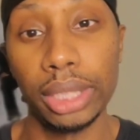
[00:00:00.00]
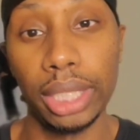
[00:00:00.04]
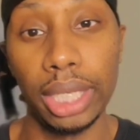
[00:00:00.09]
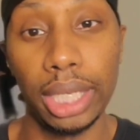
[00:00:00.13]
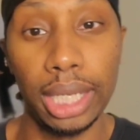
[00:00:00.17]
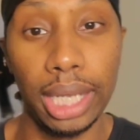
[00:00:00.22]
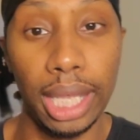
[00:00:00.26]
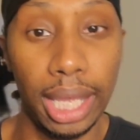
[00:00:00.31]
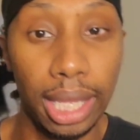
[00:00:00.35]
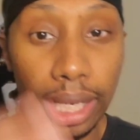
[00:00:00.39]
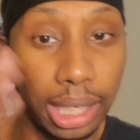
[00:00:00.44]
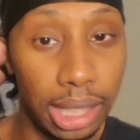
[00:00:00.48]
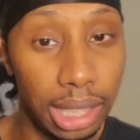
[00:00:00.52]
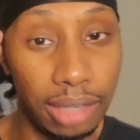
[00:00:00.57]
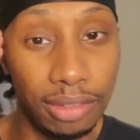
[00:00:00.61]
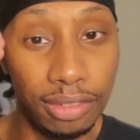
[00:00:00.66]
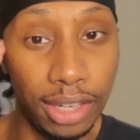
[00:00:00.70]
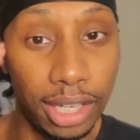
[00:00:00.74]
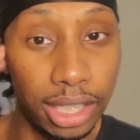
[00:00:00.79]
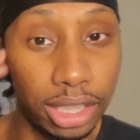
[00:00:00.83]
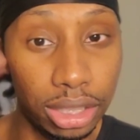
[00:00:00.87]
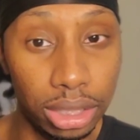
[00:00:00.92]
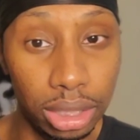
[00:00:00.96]
And then
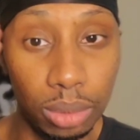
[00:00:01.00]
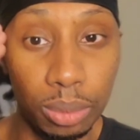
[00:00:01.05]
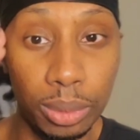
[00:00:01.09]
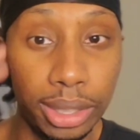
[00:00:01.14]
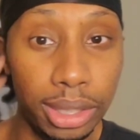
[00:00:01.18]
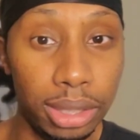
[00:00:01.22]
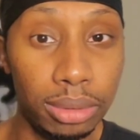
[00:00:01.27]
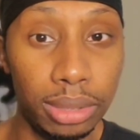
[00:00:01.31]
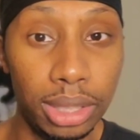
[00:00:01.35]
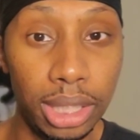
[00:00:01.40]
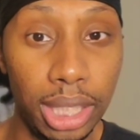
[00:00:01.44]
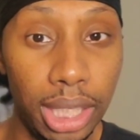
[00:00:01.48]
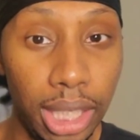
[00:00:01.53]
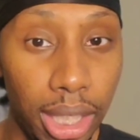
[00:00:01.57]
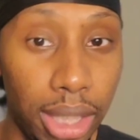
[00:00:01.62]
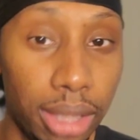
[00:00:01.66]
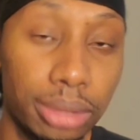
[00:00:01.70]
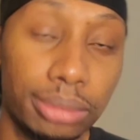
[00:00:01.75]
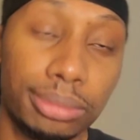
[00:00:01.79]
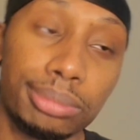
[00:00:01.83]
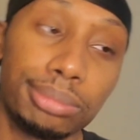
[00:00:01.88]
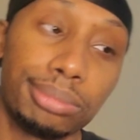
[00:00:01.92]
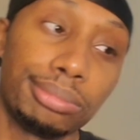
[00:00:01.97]
eventually when you
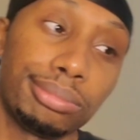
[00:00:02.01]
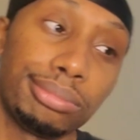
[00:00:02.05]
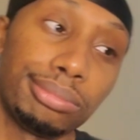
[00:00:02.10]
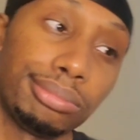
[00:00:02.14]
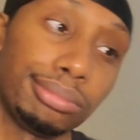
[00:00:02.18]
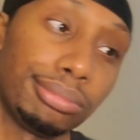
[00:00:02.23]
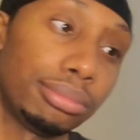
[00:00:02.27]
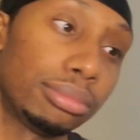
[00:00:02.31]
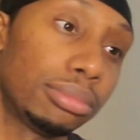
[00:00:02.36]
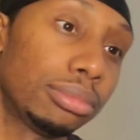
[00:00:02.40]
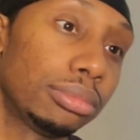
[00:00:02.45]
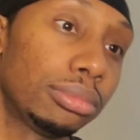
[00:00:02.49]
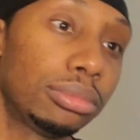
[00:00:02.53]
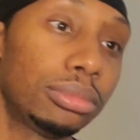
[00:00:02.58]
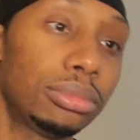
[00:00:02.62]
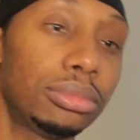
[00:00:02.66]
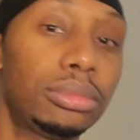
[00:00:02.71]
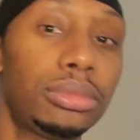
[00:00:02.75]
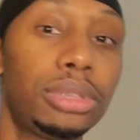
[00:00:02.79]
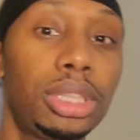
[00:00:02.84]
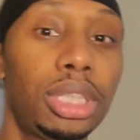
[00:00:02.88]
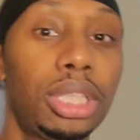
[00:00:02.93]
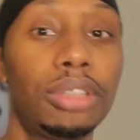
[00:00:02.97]
can't,
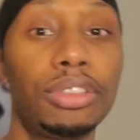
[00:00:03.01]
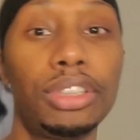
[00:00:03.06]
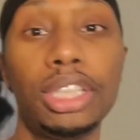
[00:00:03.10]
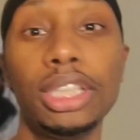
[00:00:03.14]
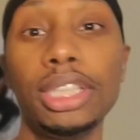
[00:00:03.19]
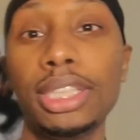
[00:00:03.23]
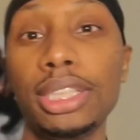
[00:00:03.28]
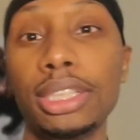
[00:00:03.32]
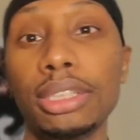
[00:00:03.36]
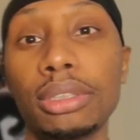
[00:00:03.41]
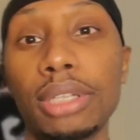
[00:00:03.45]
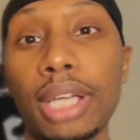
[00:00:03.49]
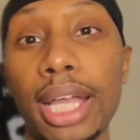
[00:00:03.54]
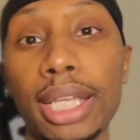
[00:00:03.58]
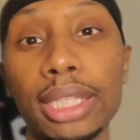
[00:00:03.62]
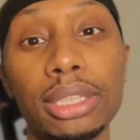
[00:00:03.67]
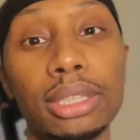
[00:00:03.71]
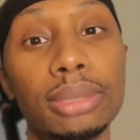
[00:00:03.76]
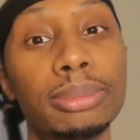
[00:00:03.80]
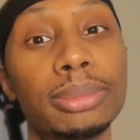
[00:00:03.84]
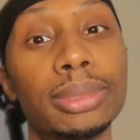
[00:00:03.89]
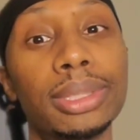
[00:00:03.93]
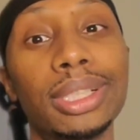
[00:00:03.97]
she still got
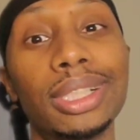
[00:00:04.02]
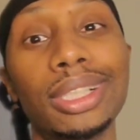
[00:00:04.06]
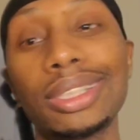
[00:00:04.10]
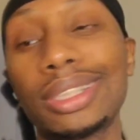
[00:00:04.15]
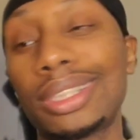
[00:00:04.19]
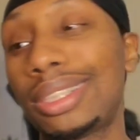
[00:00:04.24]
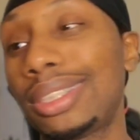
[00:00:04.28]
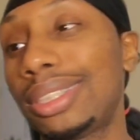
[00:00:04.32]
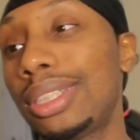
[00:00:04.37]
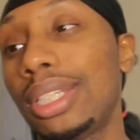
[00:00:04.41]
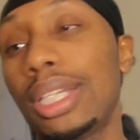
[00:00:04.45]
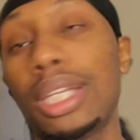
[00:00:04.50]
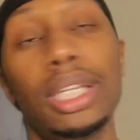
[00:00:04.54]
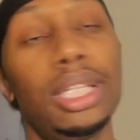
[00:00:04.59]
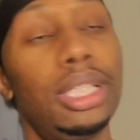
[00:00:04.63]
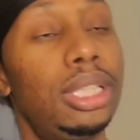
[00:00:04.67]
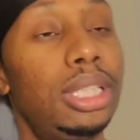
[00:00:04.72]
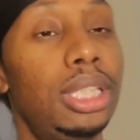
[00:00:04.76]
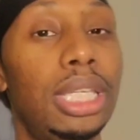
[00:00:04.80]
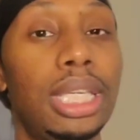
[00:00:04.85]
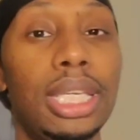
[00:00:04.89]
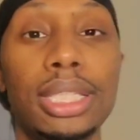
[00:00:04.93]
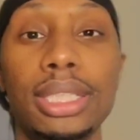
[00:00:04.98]
them looks.
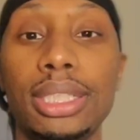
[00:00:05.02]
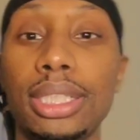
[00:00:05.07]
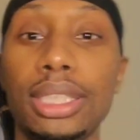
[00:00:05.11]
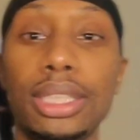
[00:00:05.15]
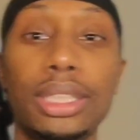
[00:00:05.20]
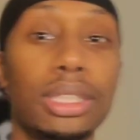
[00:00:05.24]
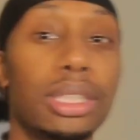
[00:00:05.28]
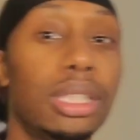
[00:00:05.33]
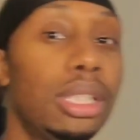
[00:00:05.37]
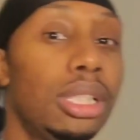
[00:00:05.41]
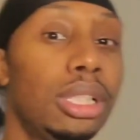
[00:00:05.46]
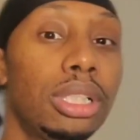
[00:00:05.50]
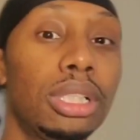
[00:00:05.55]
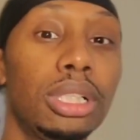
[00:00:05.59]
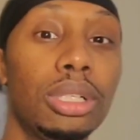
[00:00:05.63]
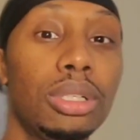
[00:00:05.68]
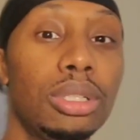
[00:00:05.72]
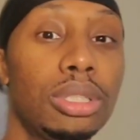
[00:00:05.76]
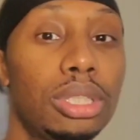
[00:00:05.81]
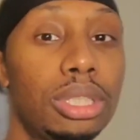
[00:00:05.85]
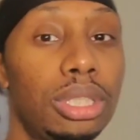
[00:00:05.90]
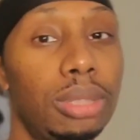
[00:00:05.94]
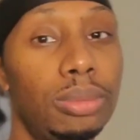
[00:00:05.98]
She's just going to
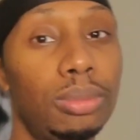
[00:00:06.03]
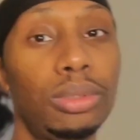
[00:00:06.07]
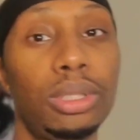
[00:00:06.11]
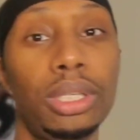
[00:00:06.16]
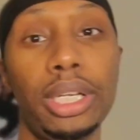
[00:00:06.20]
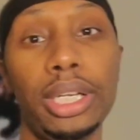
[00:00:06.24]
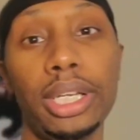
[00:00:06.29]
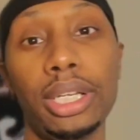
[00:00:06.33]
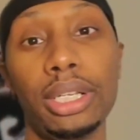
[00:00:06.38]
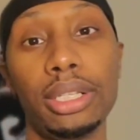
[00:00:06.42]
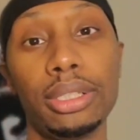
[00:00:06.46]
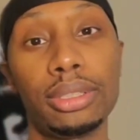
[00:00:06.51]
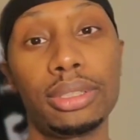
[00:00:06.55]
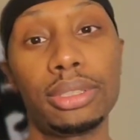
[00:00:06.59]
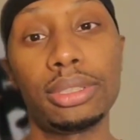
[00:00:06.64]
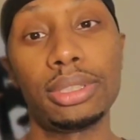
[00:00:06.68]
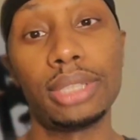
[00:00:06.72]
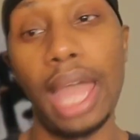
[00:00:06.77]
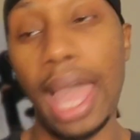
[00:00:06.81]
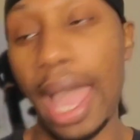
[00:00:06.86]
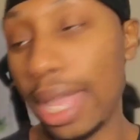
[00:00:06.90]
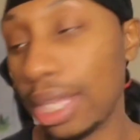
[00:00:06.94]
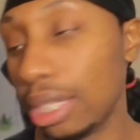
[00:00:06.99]
go somewhere
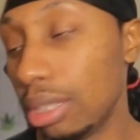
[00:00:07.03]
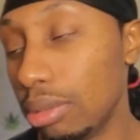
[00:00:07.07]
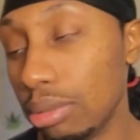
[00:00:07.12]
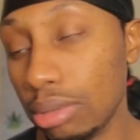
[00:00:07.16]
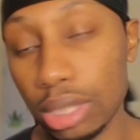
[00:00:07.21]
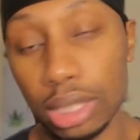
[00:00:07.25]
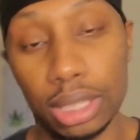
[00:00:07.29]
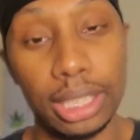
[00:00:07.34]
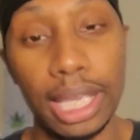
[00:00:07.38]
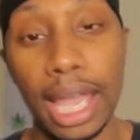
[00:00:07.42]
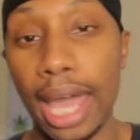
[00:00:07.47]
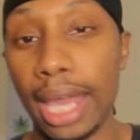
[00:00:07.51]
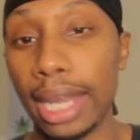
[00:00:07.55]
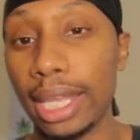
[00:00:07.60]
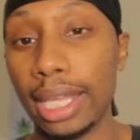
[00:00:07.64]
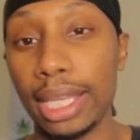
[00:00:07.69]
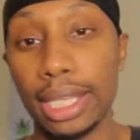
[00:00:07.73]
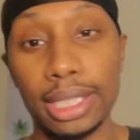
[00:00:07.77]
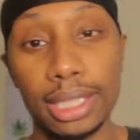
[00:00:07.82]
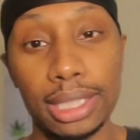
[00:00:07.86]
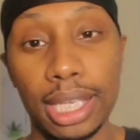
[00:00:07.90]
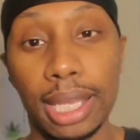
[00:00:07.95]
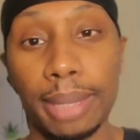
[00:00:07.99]
else. That you just got to
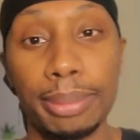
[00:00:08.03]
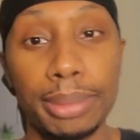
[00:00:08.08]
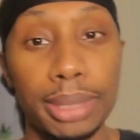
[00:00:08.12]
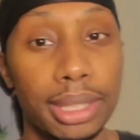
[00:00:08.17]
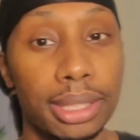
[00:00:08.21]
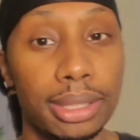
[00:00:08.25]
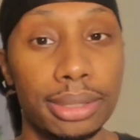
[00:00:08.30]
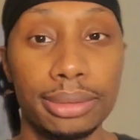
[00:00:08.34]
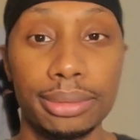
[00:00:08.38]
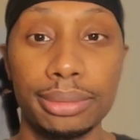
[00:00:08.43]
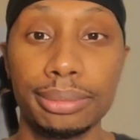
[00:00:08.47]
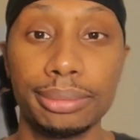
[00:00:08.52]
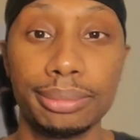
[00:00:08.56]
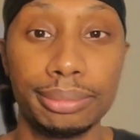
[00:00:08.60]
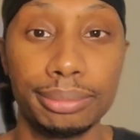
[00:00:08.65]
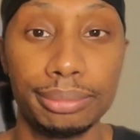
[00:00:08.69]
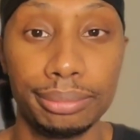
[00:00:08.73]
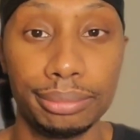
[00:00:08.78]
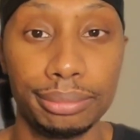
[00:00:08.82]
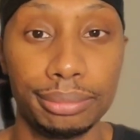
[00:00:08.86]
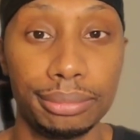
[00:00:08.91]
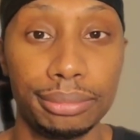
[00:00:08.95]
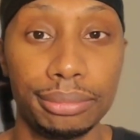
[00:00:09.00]
accept it.
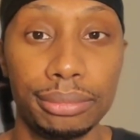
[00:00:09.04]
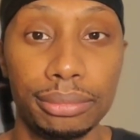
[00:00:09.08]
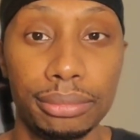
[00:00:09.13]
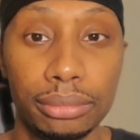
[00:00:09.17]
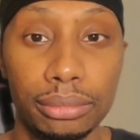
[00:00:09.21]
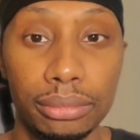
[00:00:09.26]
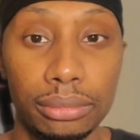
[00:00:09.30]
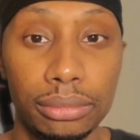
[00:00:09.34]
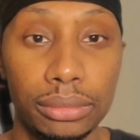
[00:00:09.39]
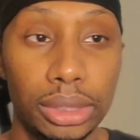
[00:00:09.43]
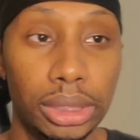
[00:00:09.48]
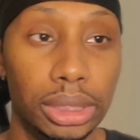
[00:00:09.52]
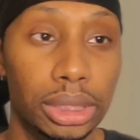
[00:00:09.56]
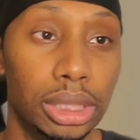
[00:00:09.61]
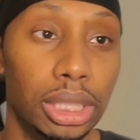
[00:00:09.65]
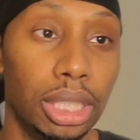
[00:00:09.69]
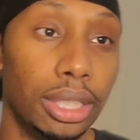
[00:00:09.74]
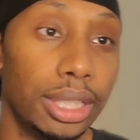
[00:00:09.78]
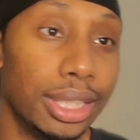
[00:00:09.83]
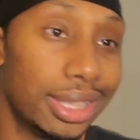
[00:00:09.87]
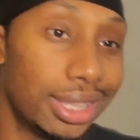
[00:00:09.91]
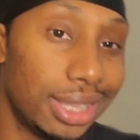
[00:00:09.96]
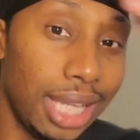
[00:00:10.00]
You
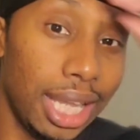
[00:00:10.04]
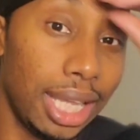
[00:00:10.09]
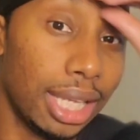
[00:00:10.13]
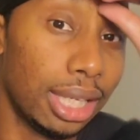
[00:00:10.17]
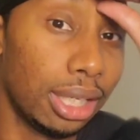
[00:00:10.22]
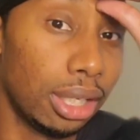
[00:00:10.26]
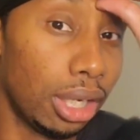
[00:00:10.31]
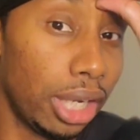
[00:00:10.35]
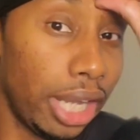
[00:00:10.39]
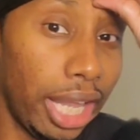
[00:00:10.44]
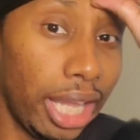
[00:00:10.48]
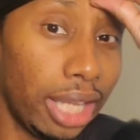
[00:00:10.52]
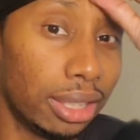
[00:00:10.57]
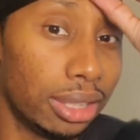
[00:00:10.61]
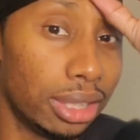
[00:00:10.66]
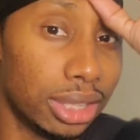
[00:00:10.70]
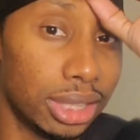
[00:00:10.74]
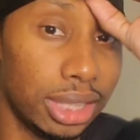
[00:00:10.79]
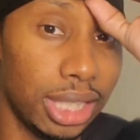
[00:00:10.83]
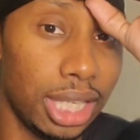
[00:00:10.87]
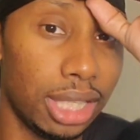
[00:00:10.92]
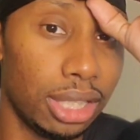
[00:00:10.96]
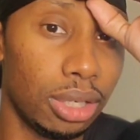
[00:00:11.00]
know, this ain't
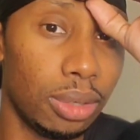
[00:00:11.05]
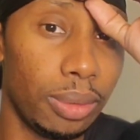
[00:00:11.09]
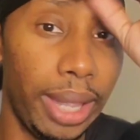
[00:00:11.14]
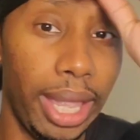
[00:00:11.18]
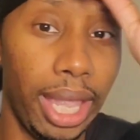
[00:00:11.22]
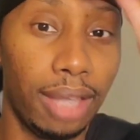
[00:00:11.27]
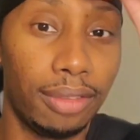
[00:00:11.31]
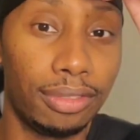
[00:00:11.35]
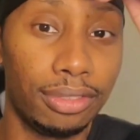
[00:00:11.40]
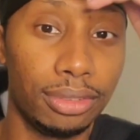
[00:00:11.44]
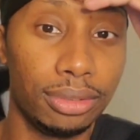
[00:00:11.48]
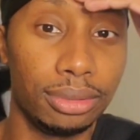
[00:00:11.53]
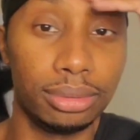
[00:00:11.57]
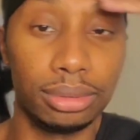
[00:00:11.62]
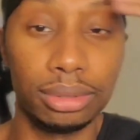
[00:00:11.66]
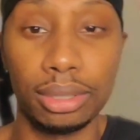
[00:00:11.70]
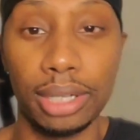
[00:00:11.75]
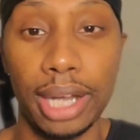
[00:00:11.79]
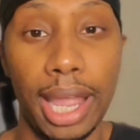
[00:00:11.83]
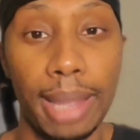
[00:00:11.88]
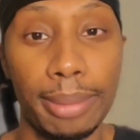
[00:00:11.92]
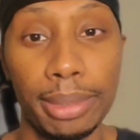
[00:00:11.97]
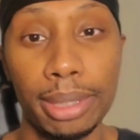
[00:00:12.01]
no hateful
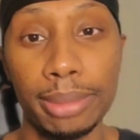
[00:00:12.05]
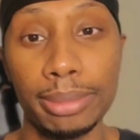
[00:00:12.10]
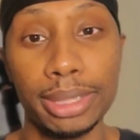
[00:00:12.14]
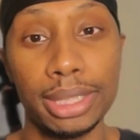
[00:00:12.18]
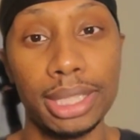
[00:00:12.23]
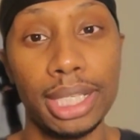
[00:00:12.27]
crap I'm